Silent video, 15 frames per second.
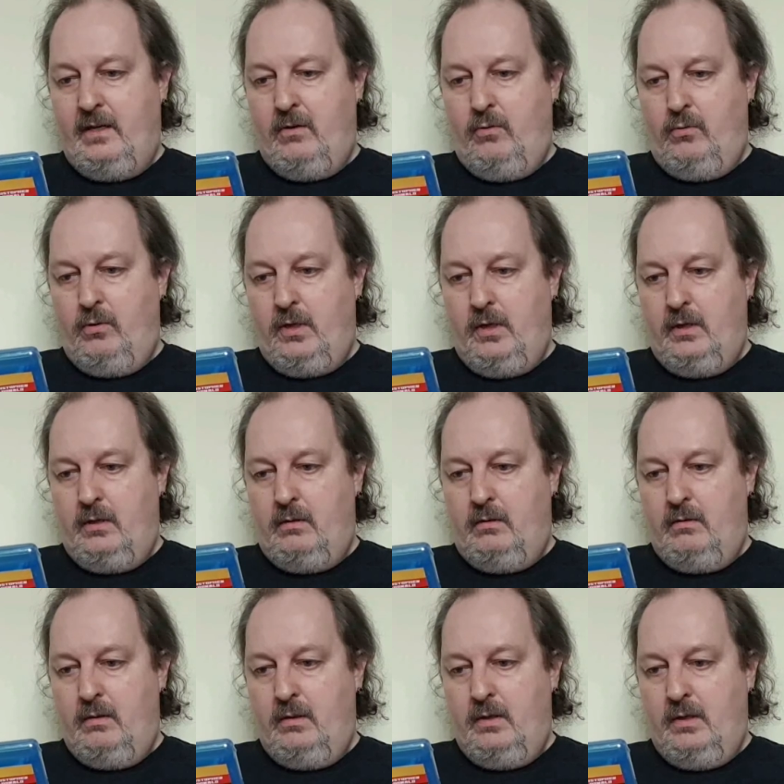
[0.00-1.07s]
call girl,
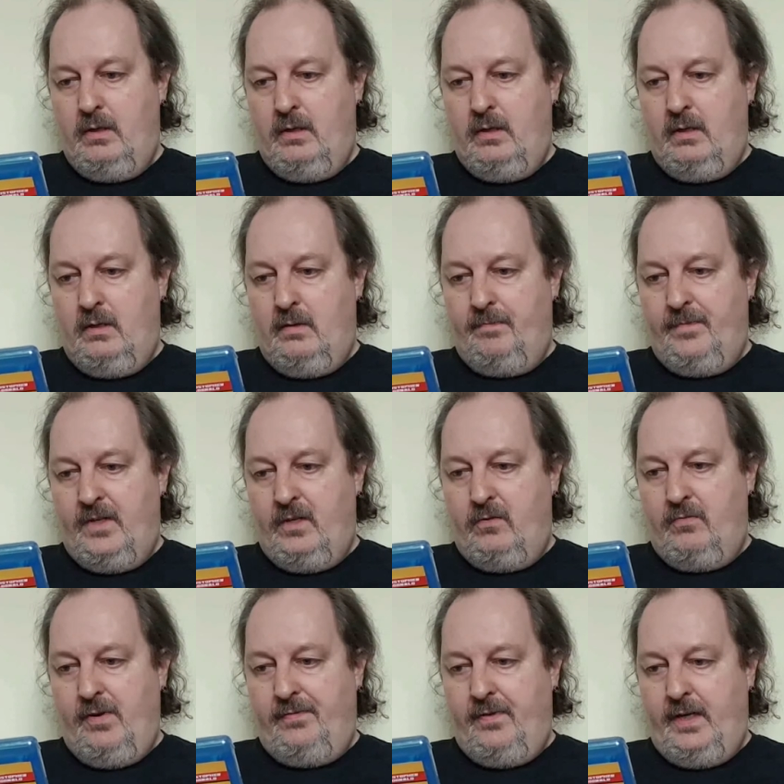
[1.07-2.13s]

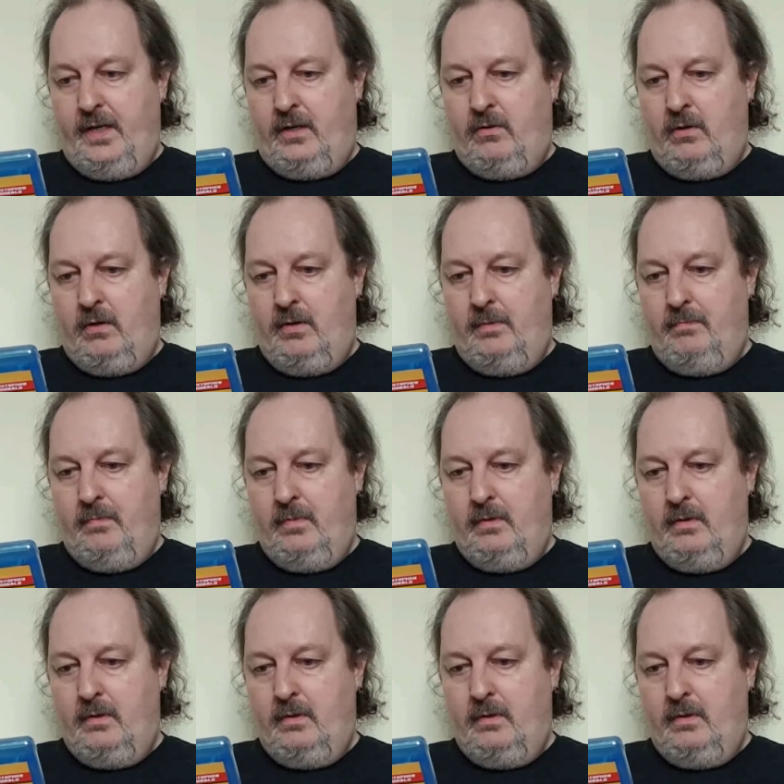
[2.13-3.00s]
horrific crime,